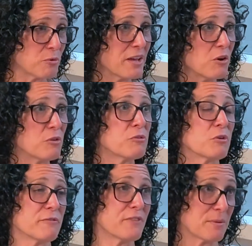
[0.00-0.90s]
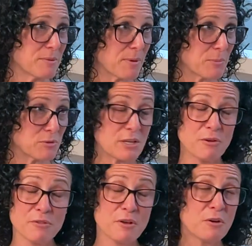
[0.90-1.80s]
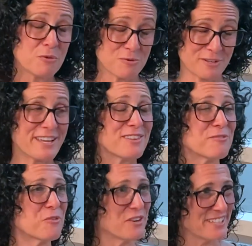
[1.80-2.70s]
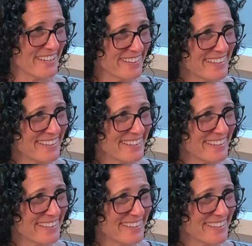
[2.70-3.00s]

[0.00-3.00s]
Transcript: health or a family member's health, or in California,